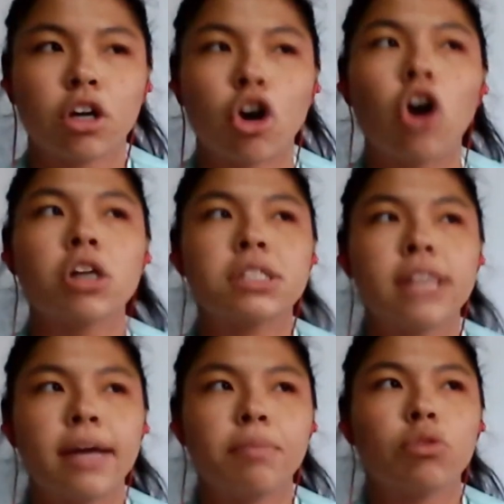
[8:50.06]
caused
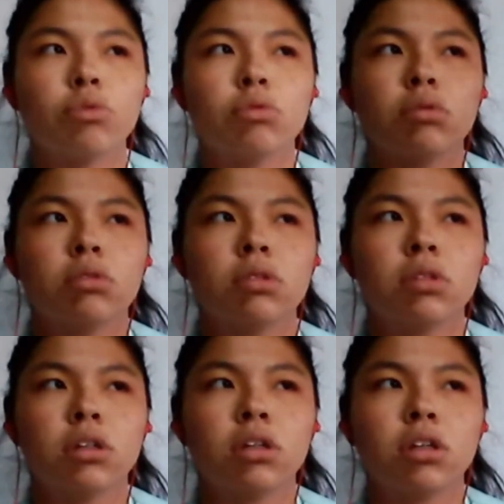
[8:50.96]
them to
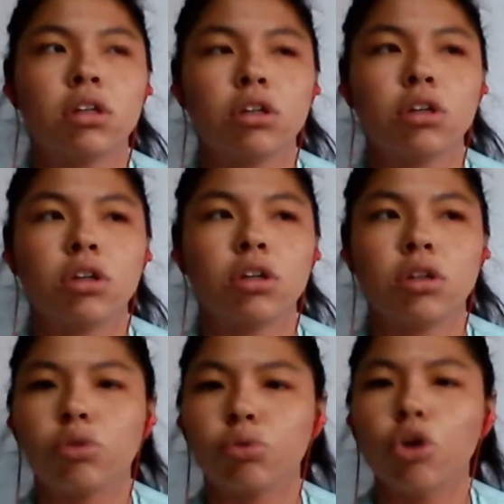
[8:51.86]

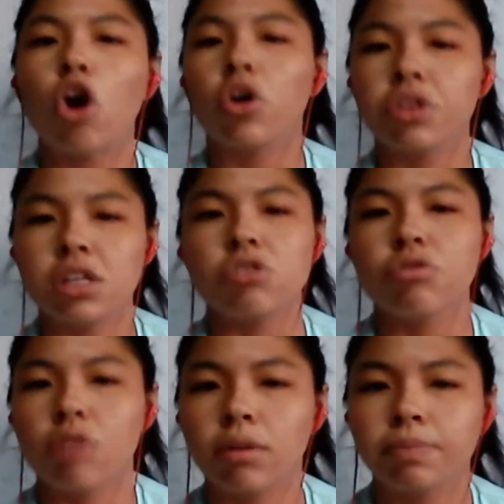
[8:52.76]
not
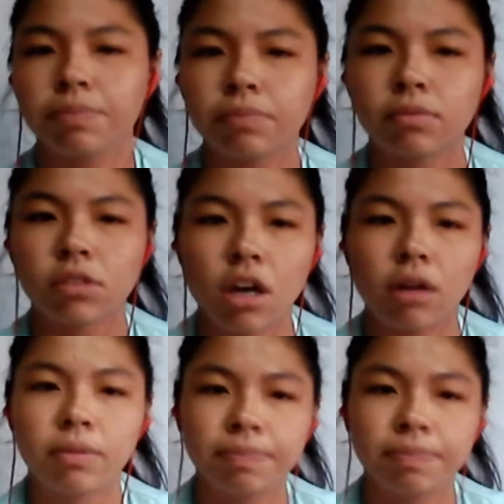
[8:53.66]
continue. Yeah.